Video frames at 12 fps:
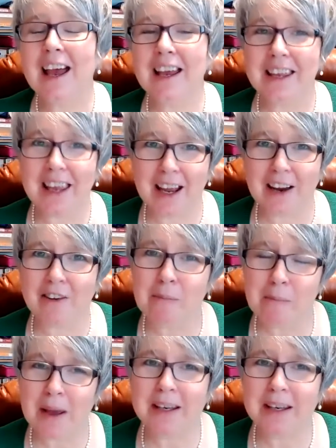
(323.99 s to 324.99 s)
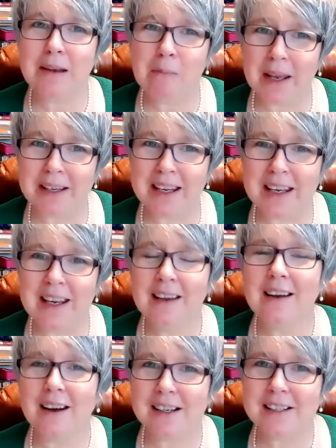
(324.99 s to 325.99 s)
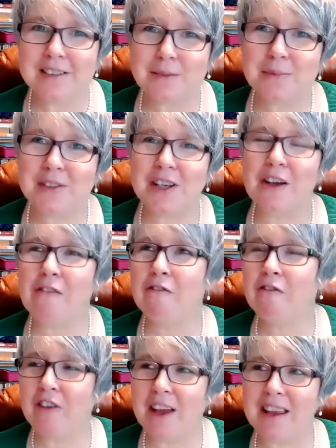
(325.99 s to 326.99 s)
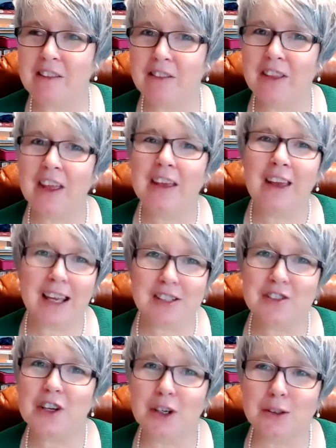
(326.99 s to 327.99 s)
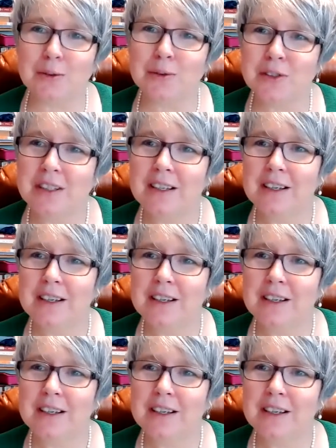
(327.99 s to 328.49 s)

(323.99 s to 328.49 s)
and carry many, many items of faith and gold